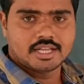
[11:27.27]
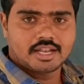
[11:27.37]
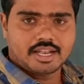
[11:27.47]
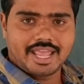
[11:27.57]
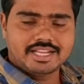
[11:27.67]

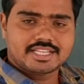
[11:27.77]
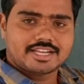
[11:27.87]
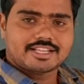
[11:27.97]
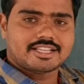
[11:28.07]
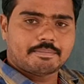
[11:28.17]
Like
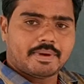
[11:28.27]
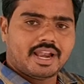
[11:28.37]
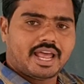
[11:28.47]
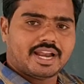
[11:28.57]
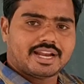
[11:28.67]
charges
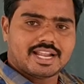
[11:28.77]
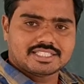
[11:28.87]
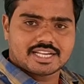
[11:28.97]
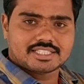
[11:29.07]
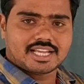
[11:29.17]
repel and unlike
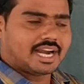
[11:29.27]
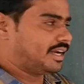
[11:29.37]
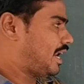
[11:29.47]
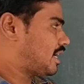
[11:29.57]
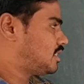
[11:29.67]
charges
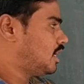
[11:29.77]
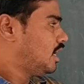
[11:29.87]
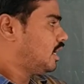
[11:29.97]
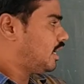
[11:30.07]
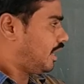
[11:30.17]
are
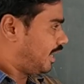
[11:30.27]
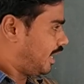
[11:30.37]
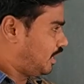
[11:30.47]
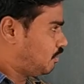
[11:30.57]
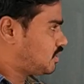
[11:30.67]
attract. Here
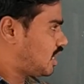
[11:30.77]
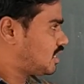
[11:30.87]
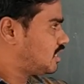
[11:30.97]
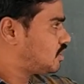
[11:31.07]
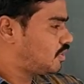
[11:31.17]
negative charge
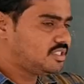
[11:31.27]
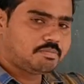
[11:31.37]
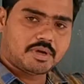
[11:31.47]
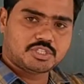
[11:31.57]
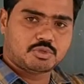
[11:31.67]
and this one is a
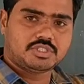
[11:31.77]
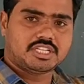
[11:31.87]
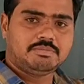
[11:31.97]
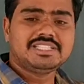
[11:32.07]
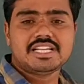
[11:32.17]
positive
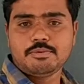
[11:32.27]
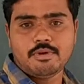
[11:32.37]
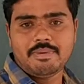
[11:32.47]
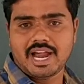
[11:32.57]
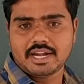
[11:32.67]
charge means it
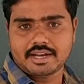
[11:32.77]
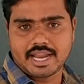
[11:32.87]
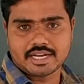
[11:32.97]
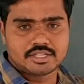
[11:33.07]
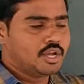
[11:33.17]
will be
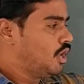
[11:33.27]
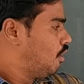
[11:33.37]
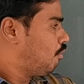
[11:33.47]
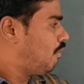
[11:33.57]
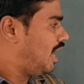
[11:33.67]
attract.
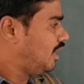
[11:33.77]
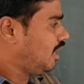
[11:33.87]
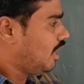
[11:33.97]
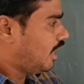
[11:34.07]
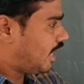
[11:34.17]
When
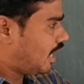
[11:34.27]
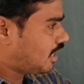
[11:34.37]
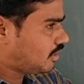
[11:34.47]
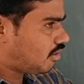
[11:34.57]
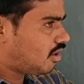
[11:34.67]

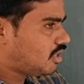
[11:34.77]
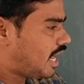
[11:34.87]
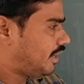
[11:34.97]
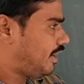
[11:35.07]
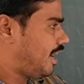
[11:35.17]
electron
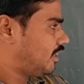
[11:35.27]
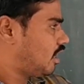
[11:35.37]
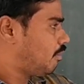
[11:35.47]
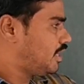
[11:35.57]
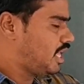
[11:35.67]

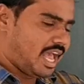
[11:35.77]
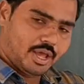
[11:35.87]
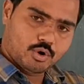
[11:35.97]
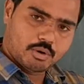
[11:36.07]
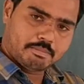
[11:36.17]
attracted by the
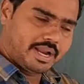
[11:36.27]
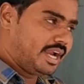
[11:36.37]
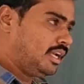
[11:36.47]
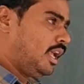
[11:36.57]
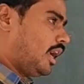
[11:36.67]
anode
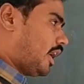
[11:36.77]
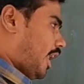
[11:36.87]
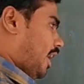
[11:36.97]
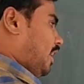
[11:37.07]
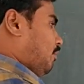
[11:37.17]
plate,
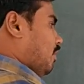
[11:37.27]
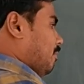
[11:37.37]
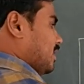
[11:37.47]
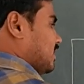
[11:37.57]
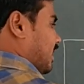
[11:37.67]
current will
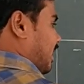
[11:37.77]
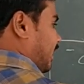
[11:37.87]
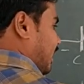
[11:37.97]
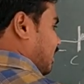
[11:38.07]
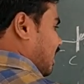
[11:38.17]
be
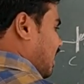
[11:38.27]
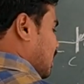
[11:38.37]
generated in the